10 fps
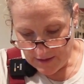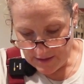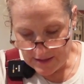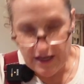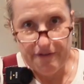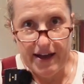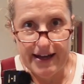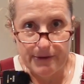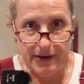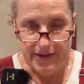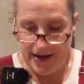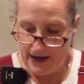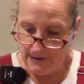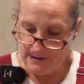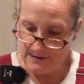stuff I had around the
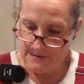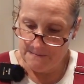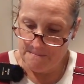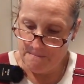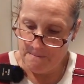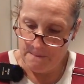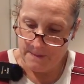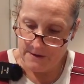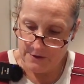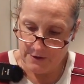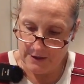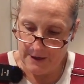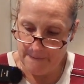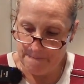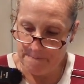house to cook
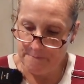up.